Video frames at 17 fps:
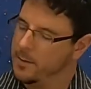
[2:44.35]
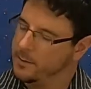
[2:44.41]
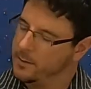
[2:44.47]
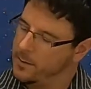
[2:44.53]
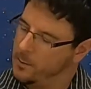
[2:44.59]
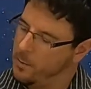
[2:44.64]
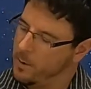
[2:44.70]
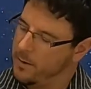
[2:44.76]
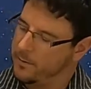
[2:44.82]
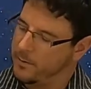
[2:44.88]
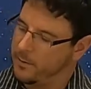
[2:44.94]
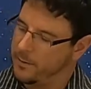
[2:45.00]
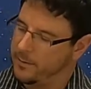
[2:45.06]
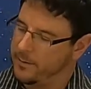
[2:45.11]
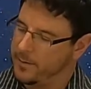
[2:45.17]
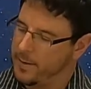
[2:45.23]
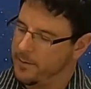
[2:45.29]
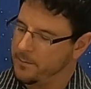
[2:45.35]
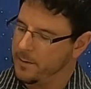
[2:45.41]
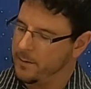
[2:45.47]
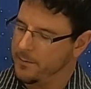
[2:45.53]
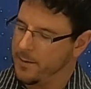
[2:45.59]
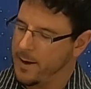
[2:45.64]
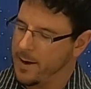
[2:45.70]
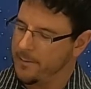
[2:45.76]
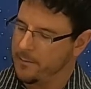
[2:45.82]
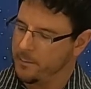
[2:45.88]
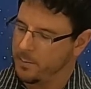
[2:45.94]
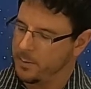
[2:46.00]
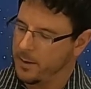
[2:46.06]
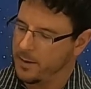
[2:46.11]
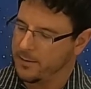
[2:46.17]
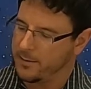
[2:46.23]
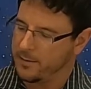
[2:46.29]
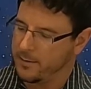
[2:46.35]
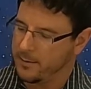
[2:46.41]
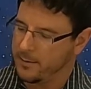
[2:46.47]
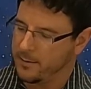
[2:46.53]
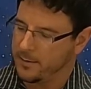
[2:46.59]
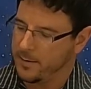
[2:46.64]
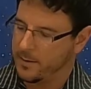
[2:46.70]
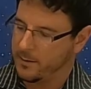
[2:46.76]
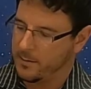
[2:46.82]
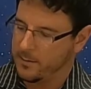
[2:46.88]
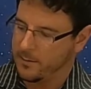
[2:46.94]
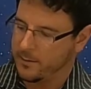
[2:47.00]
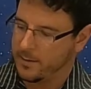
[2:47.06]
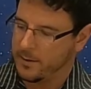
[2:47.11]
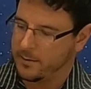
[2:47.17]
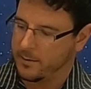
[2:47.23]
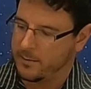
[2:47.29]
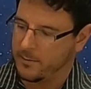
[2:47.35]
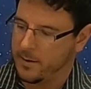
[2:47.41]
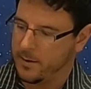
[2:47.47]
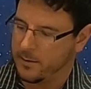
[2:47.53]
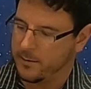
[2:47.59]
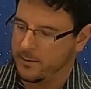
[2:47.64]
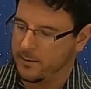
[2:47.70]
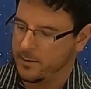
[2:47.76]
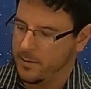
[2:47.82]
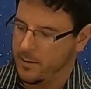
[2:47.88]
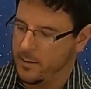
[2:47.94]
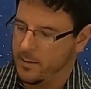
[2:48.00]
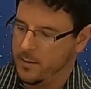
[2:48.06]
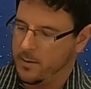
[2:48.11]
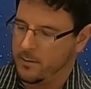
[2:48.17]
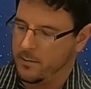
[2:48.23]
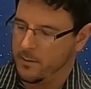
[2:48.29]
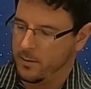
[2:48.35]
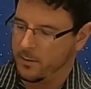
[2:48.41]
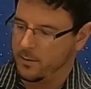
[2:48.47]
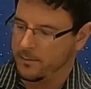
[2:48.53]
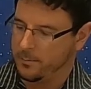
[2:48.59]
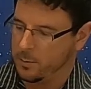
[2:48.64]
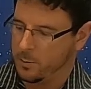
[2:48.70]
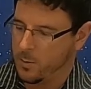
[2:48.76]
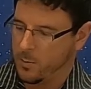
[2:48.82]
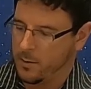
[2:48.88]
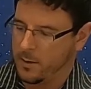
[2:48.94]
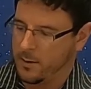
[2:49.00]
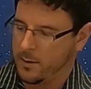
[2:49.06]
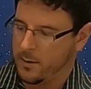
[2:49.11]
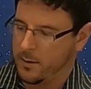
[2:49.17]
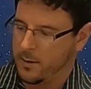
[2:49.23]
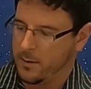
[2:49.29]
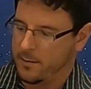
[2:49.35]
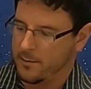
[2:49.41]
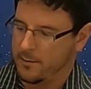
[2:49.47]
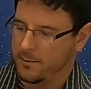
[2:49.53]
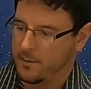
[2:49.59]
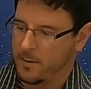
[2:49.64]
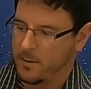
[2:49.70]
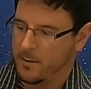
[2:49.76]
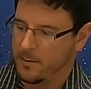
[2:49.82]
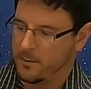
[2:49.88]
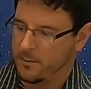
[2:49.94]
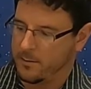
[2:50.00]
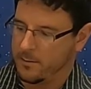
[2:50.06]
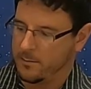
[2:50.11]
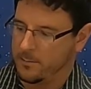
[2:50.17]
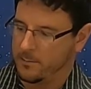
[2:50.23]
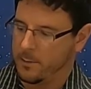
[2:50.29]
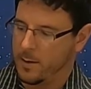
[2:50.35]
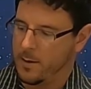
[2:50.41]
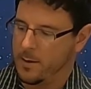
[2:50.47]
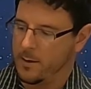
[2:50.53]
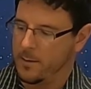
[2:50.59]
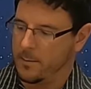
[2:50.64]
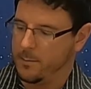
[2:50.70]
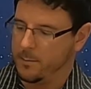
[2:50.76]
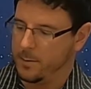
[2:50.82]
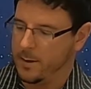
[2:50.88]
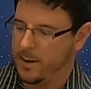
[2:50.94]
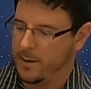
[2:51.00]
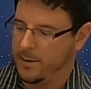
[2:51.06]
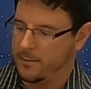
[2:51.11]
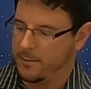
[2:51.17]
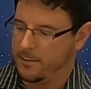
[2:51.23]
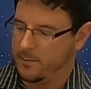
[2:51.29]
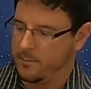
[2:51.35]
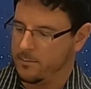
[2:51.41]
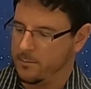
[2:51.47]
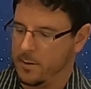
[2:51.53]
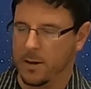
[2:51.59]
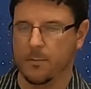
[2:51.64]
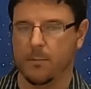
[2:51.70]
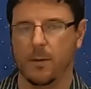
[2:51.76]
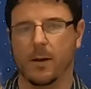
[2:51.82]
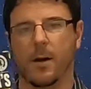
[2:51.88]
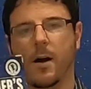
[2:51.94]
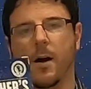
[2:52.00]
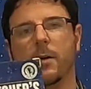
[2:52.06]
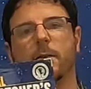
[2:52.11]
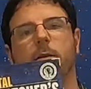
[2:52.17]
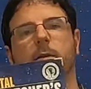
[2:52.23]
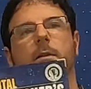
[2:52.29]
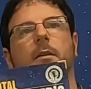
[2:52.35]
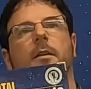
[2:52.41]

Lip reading: 275 plus skills and tricks for exploring stars, planets, and beyond.